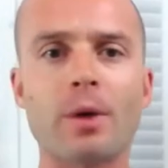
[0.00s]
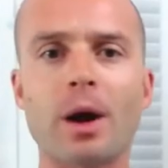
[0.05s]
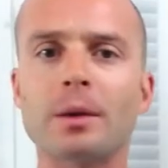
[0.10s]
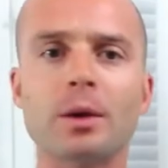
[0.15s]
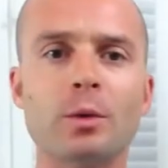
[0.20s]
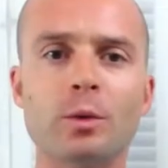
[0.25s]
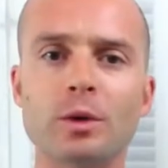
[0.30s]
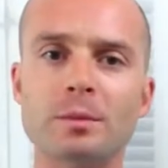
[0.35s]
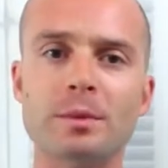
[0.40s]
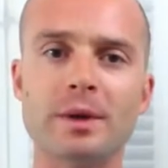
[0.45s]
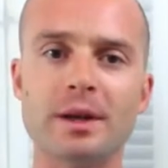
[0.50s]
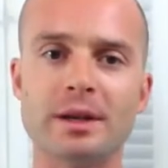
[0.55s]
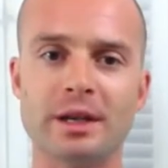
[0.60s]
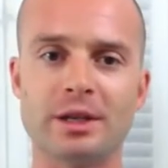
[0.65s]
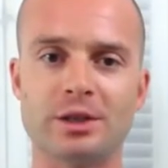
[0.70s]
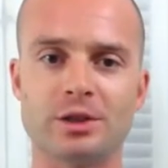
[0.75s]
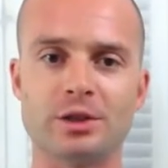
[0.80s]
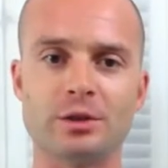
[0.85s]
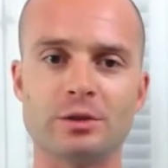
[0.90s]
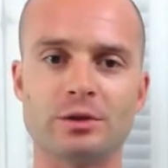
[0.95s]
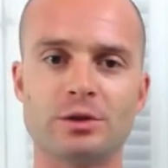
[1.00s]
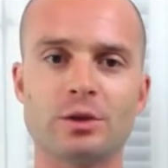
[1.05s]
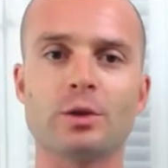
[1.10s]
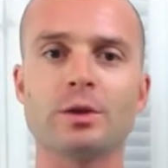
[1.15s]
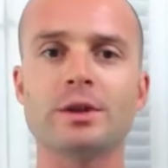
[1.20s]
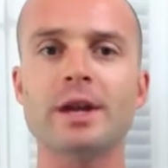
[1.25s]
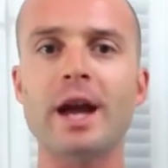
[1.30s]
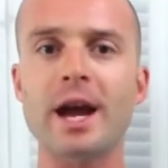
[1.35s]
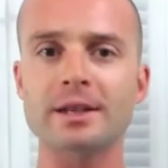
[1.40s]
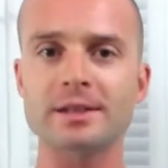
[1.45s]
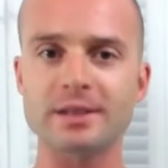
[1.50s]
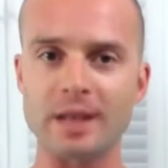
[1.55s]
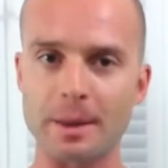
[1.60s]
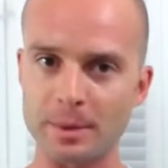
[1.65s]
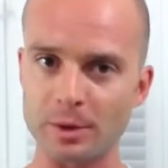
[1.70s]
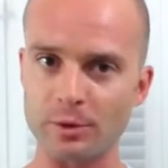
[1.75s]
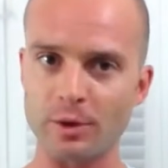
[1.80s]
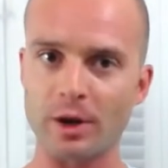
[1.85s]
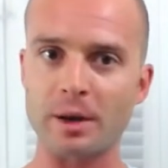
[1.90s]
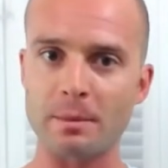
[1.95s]
wouldn't be an issue. So yes, I'm going
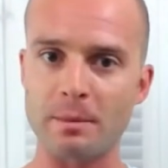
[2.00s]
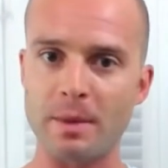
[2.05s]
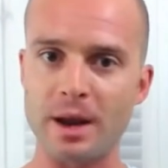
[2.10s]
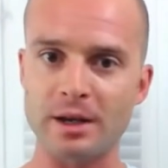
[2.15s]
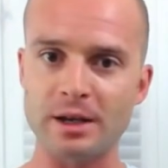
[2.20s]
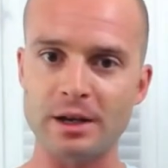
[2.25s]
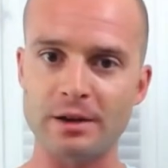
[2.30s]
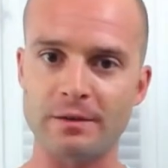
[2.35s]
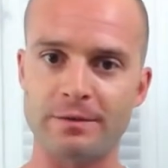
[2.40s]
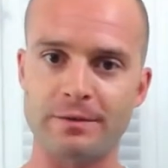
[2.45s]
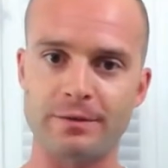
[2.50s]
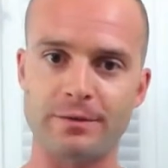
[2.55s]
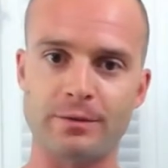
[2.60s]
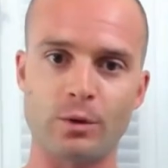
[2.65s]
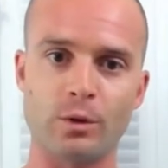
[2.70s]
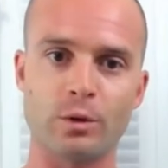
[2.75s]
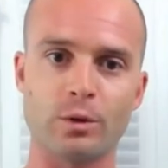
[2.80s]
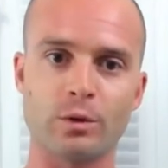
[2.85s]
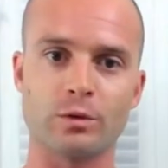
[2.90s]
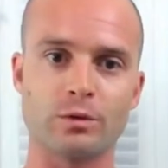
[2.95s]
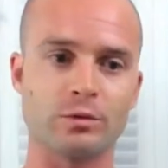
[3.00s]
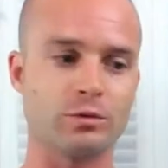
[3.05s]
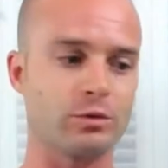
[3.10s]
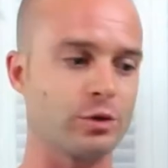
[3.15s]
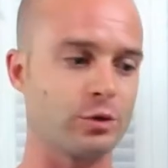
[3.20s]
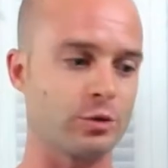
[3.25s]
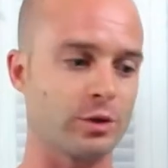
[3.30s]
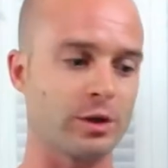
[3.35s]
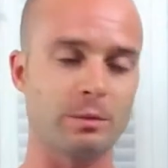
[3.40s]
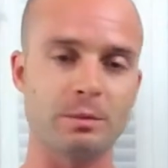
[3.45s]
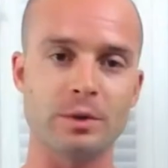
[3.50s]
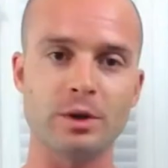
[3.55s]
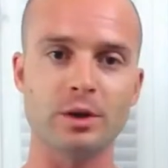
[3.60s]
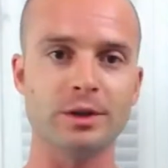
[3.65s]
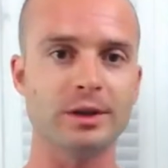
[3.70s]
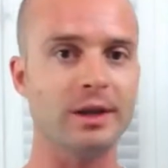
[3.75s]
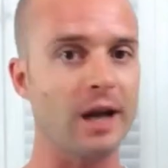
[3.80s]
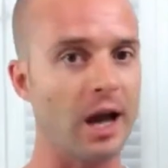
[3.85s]
to recommend it for drinkability.